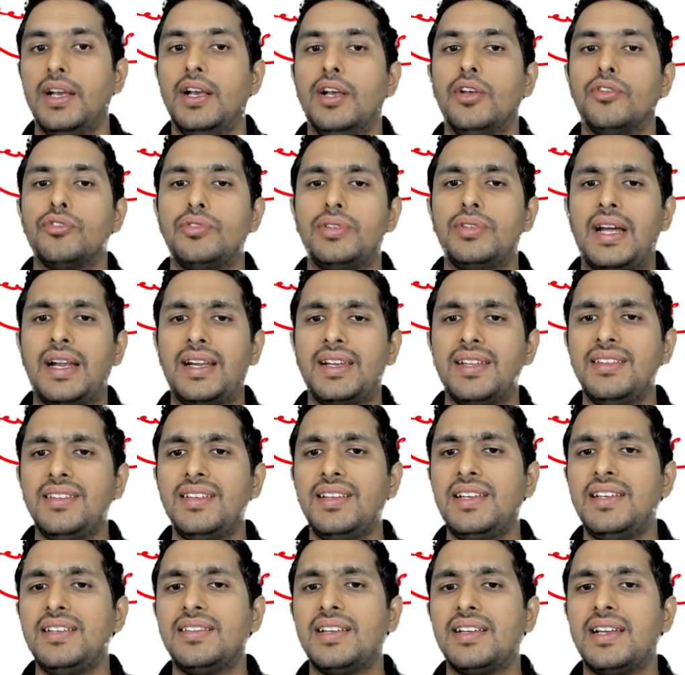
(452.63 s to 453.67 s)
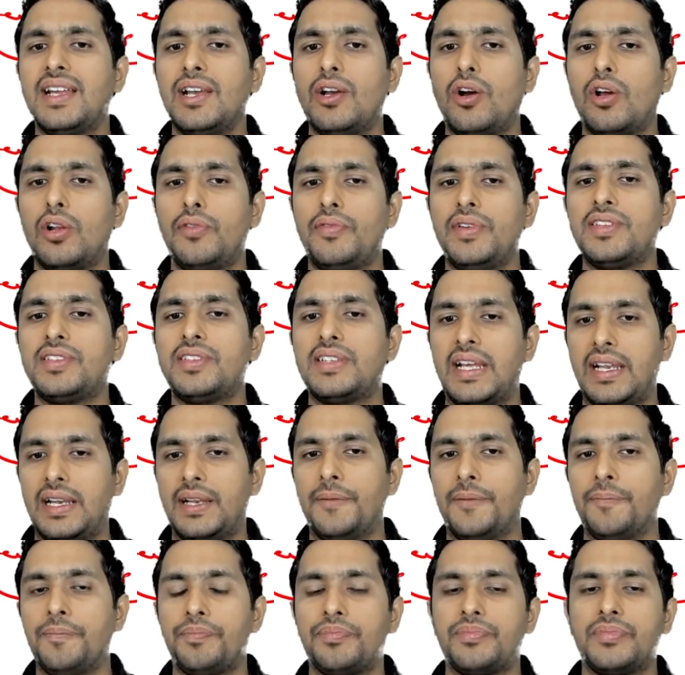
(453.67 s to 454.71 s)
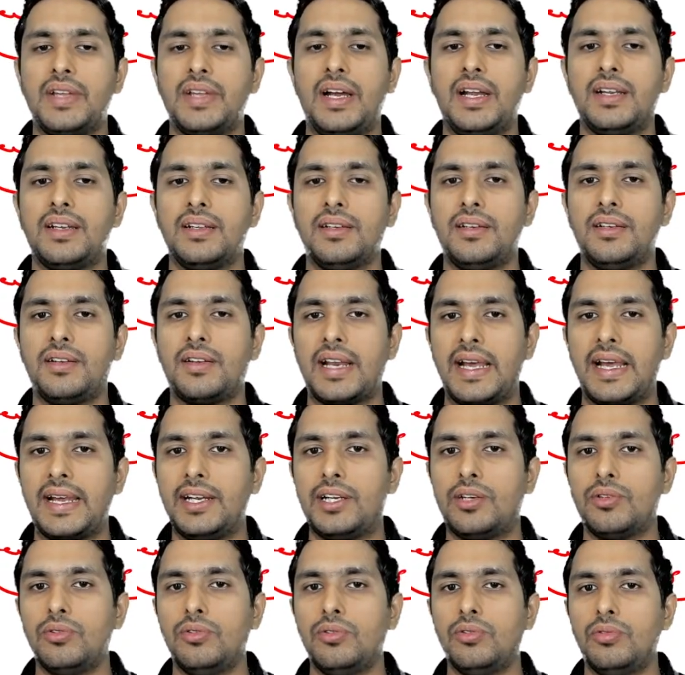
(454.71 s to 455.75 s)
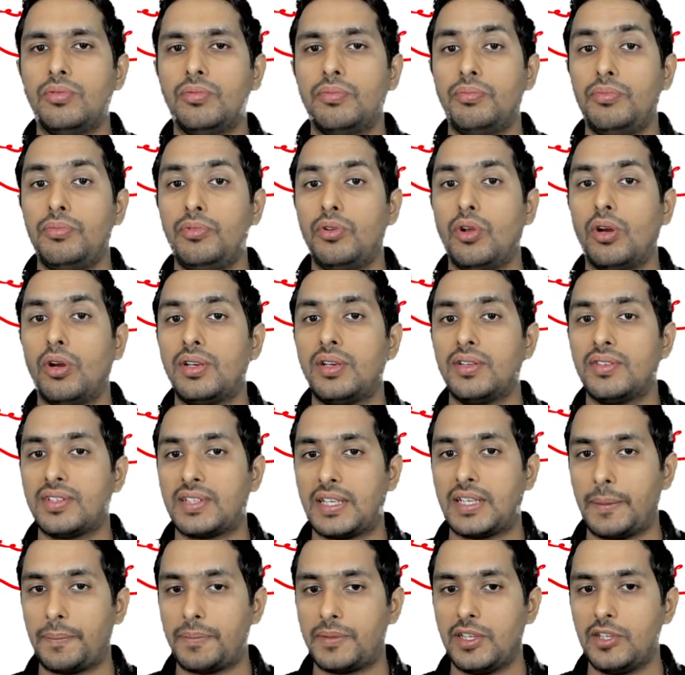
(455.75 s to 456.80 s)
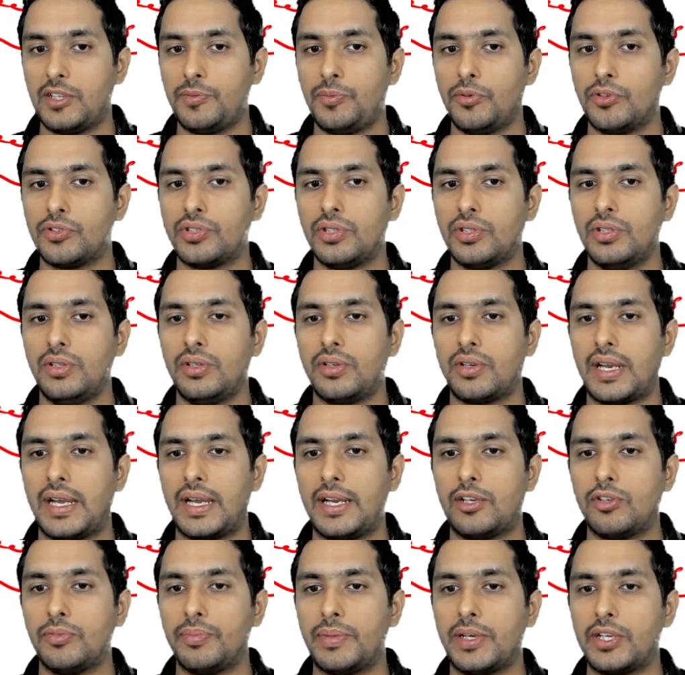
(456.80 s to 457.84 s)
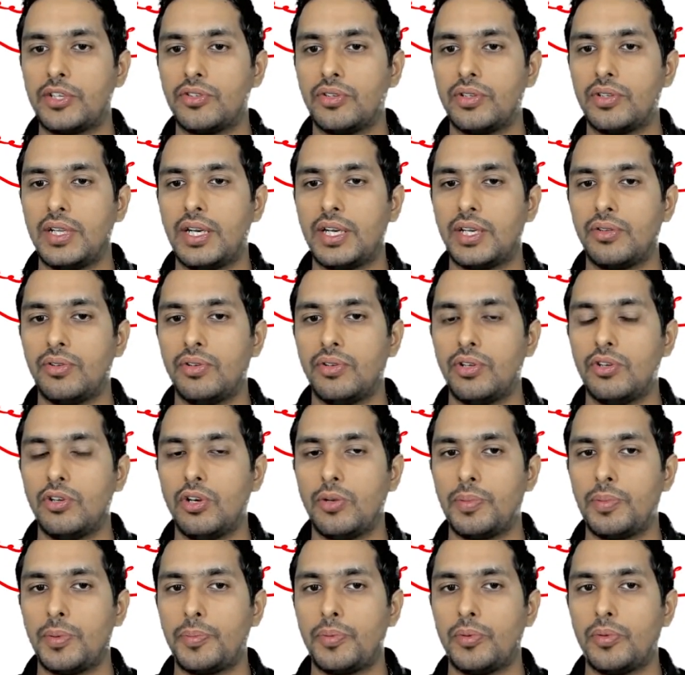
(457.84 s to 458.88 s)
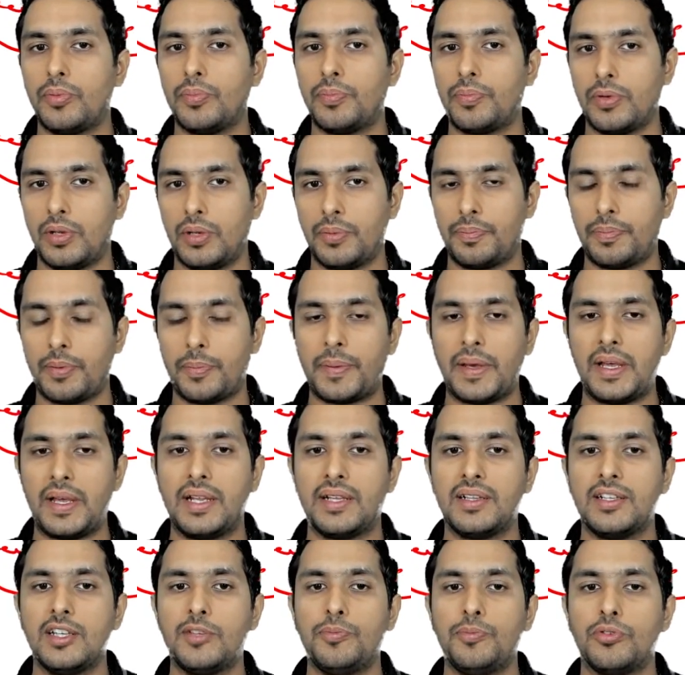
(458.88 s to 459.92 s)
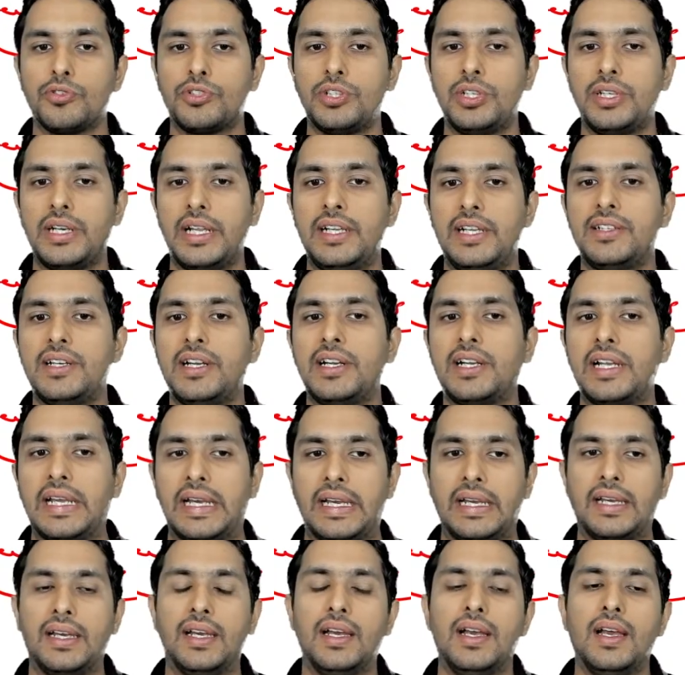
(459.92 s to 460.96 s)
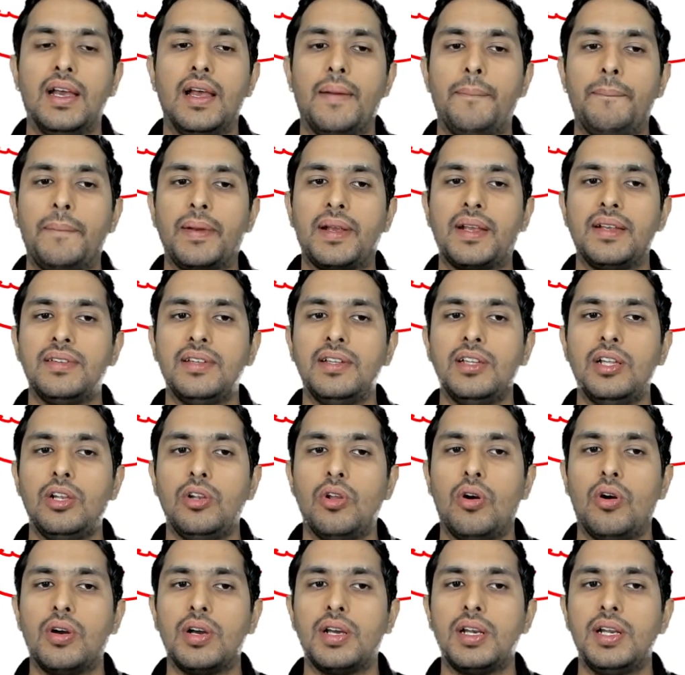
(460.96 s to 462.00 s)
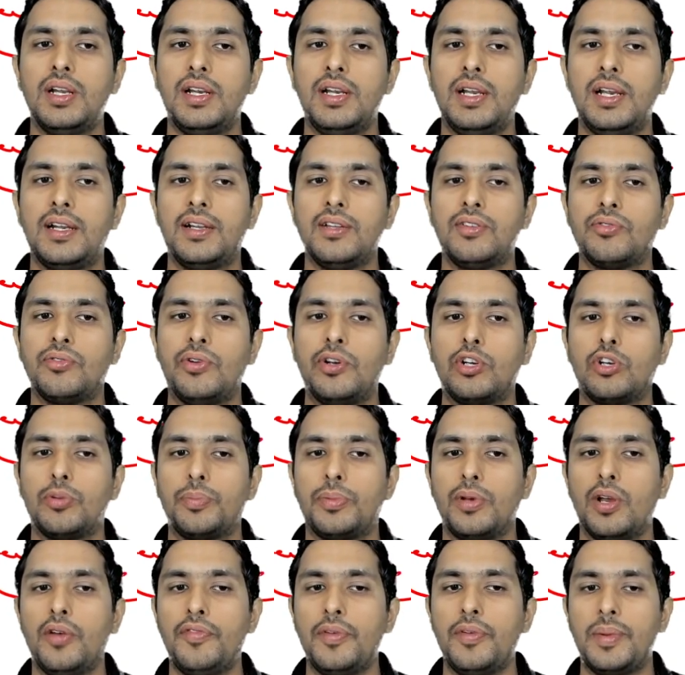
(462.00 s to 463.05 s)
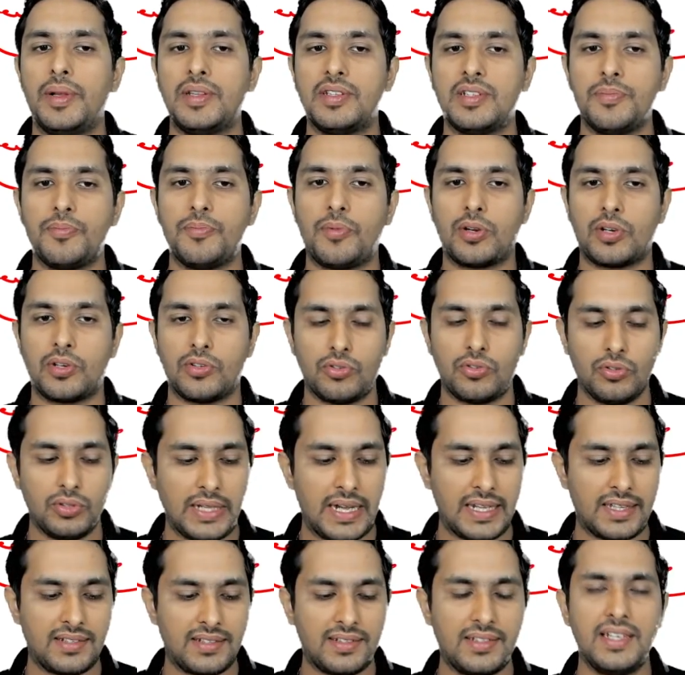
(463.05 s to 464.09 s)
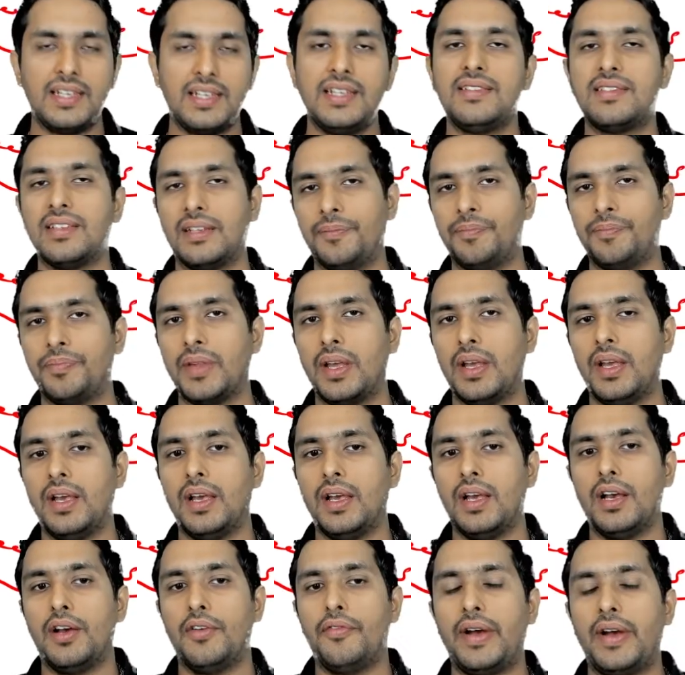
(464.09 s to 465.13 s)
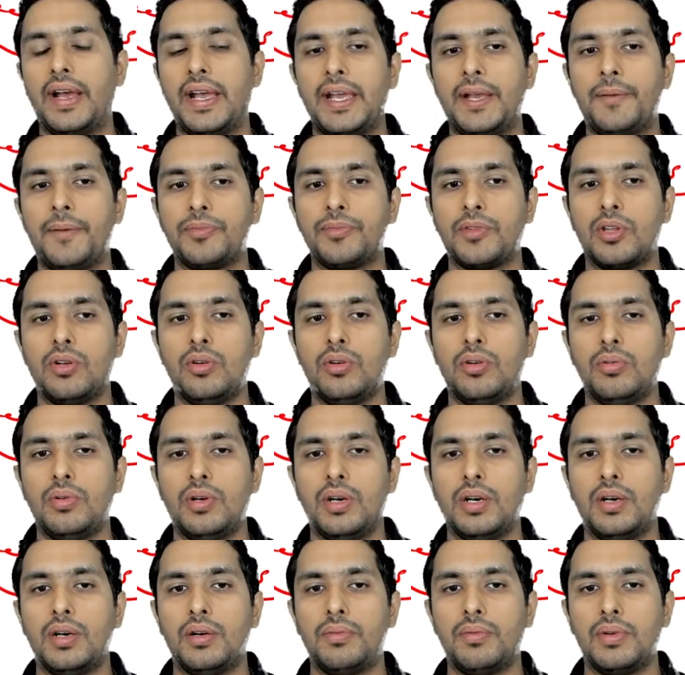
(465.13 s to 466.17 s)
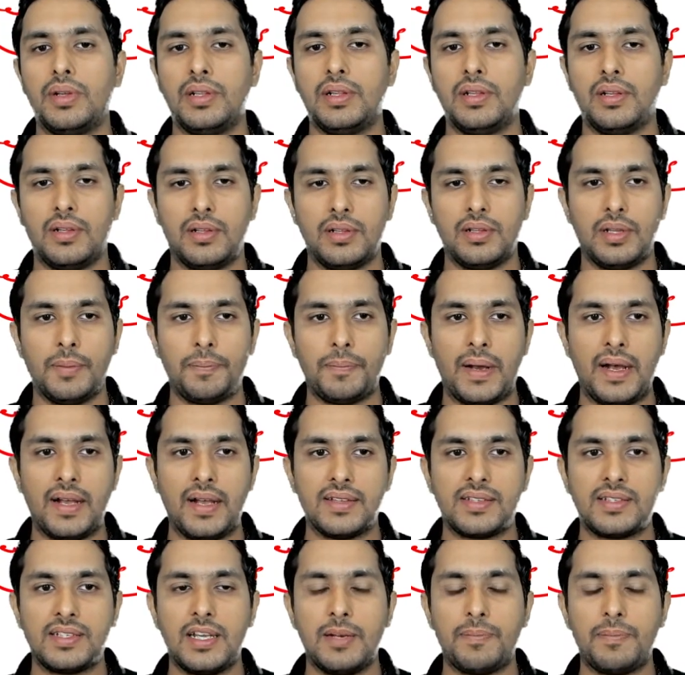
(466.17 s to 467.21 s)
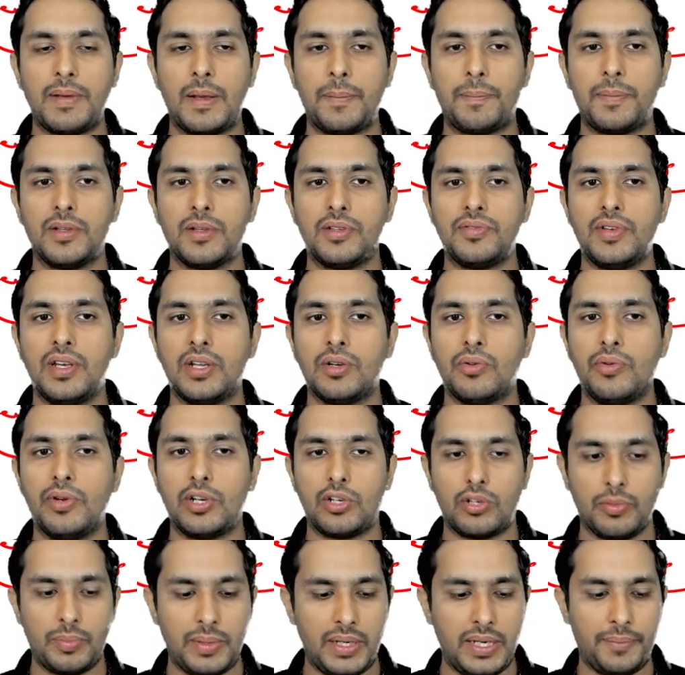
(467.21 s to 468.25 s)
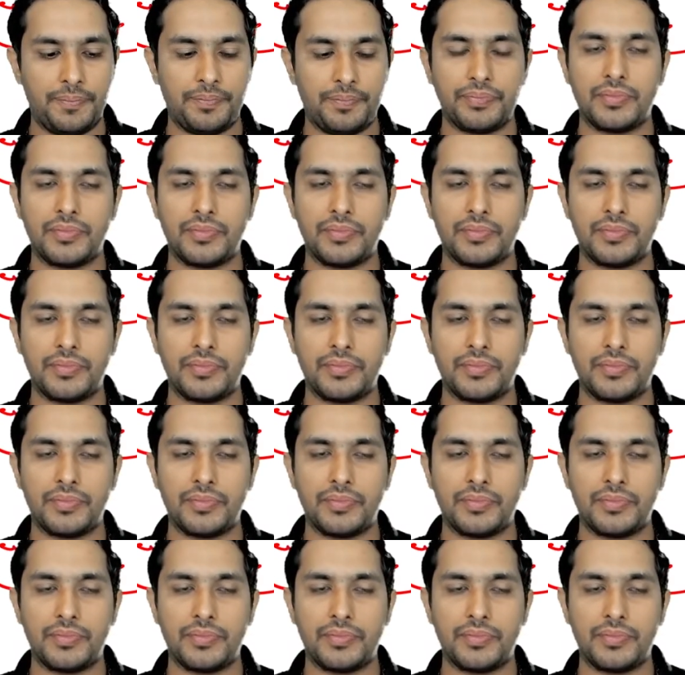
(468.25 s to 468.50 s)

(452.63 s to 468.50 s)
So that is the reason I always tell that try to not skip this portion. Try to make sure that you are preparing this portion diligently, because in the long run it is going to be of immense importance. So that's the reason why in the past year papers we are going to be